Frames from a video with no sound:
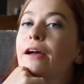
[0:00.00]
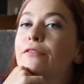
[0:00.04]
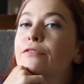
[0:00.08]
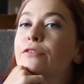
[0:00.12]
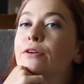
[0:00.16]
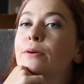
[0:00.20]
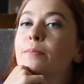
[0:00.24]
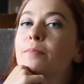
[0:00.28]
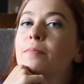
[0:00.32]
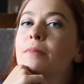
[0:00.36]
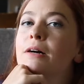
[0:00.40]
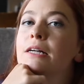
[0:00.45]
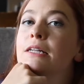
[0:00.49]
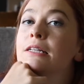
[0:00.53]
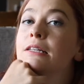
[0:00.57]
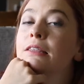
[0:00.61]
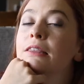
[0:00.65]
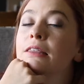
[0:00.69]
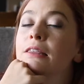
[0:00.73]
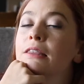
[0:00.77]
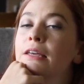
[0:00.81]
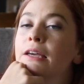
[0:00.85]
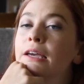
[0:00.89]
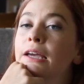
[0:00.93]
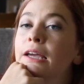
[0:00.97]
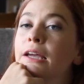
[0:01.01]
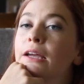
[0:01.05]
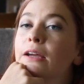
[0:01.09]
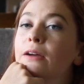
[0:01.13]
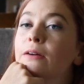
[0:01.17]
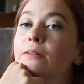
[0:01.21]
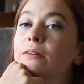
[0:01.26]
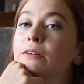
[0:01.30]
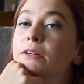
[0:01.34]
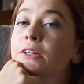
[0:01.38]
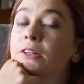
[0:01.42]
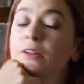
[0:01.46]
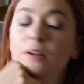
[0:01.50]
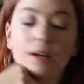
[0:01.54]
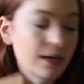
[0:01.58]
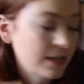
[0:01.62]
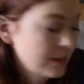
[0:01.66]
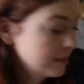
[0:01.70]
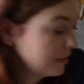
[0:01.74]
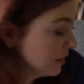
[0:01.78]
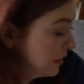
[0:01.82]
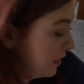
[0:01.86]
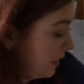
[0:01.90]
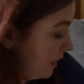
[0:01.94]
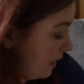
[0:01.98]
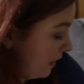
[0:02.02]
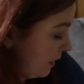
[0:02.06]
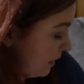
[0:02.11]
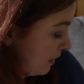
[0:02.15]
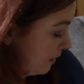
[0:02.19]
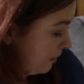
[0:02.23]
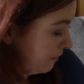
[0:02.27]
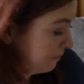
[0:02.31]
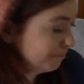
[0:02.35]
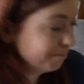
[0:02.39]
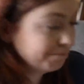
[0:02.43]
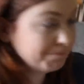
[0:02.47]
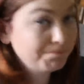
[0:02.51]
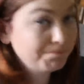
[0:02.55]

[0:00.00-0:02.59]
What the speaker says: every month thing. What do you guys think?